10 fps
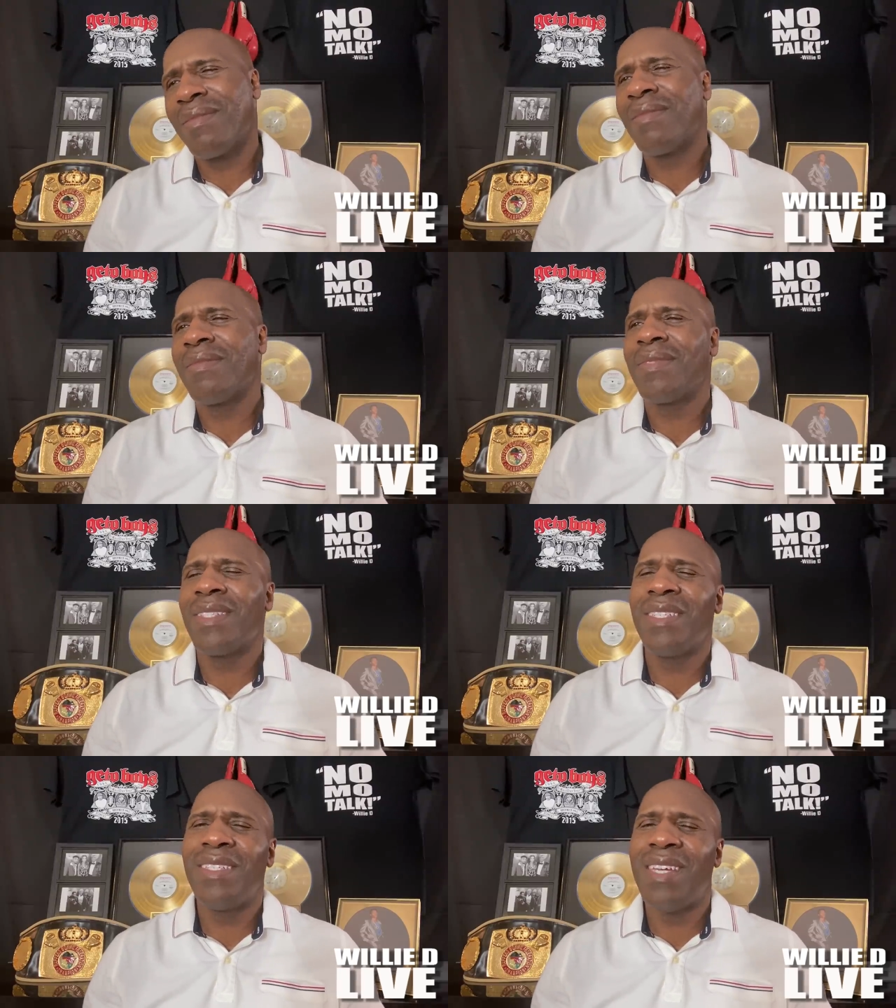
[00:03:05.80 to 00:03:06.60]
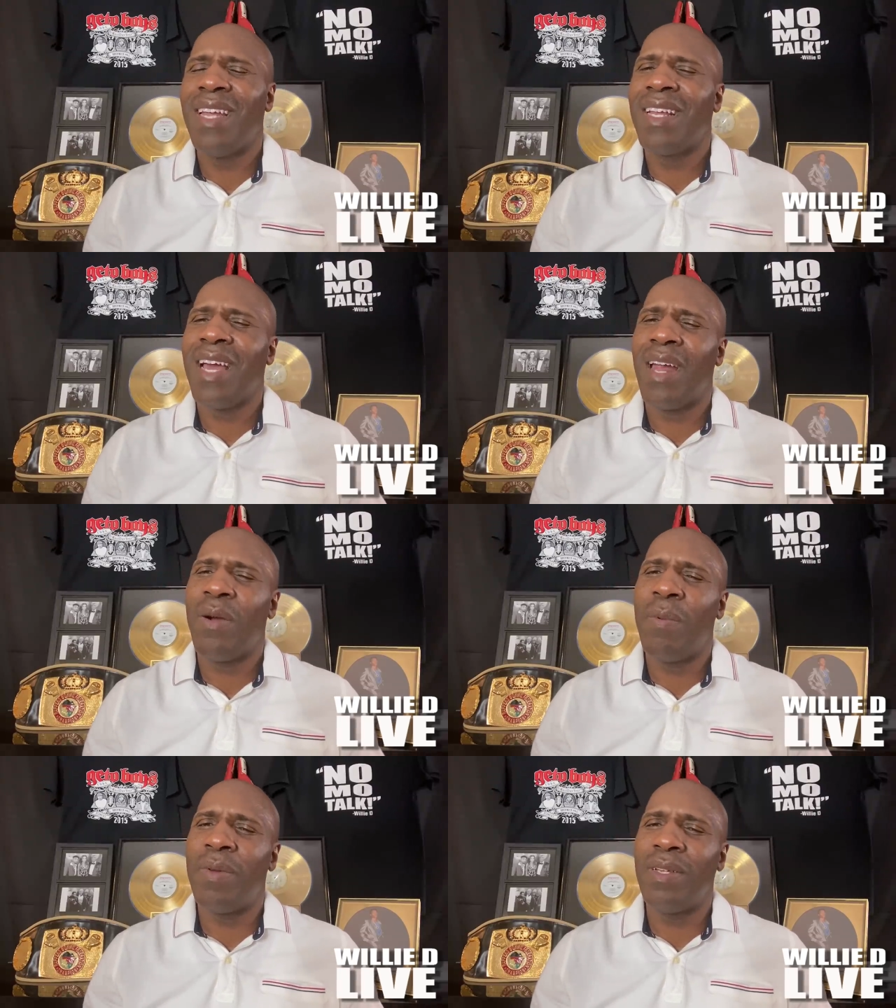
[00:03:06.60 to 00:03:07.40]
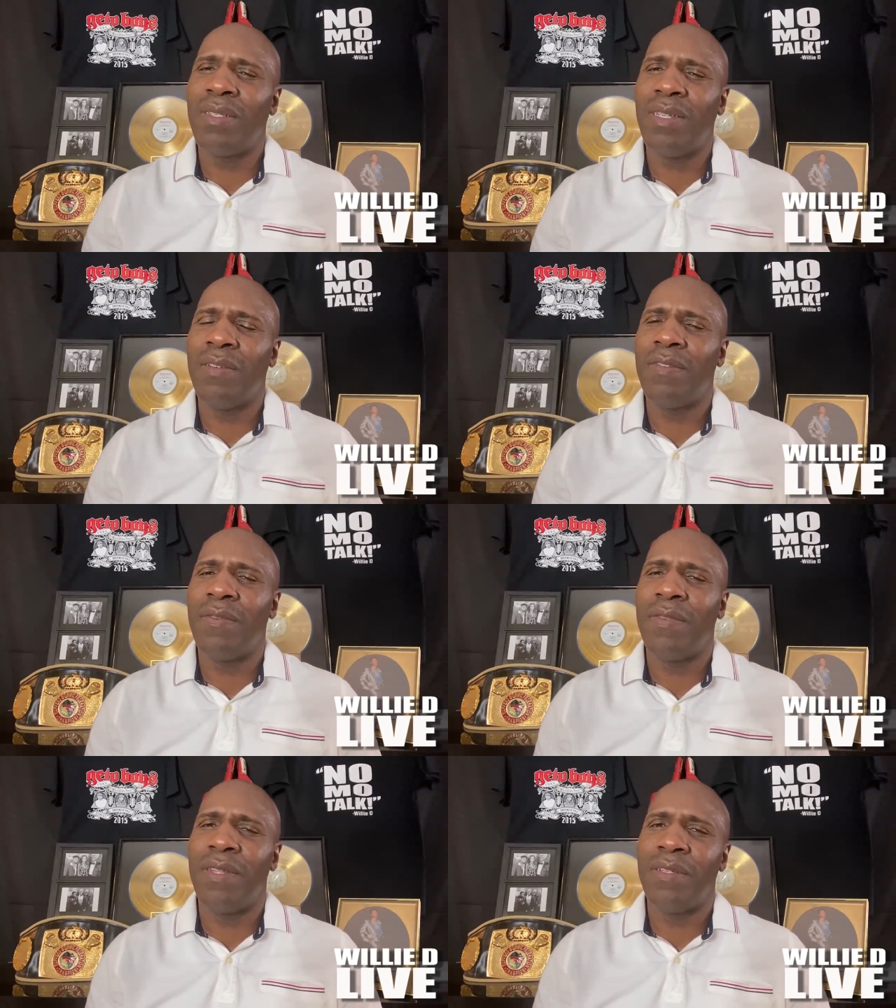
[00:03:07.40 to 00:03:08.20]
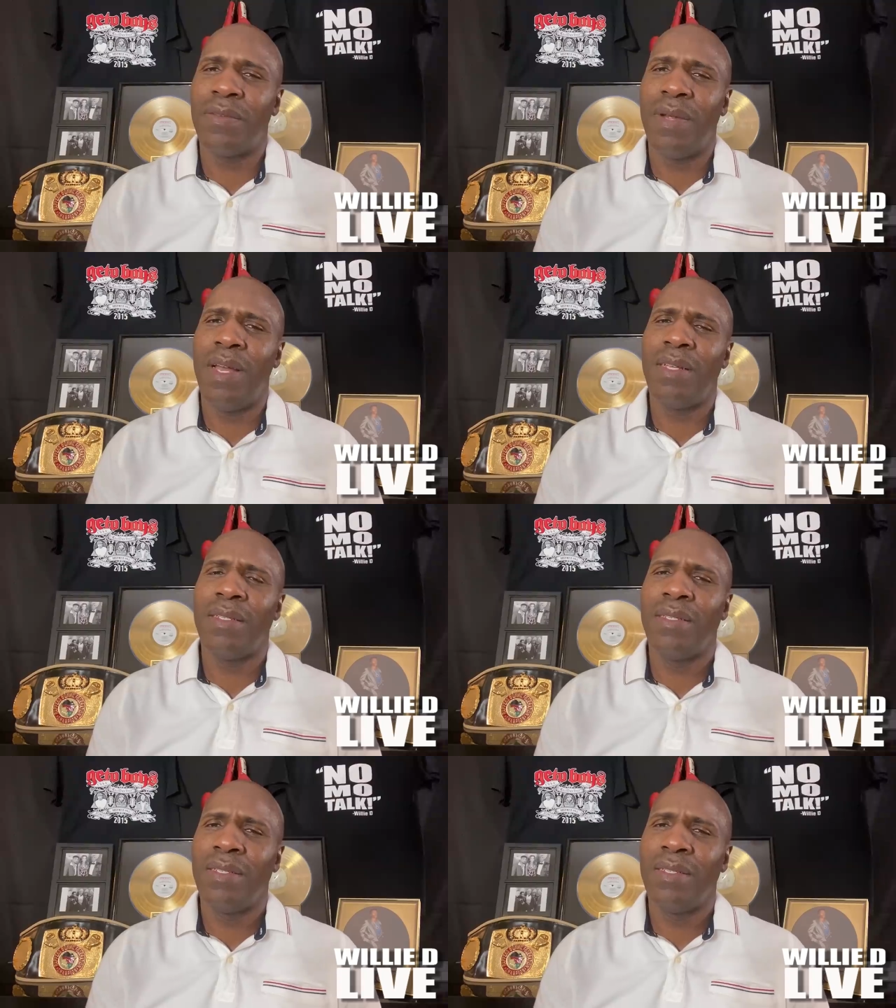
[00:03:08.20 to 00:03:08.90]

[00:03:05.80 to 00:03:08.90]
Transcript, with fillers: mm, Jada kind of opened herself up for this, right?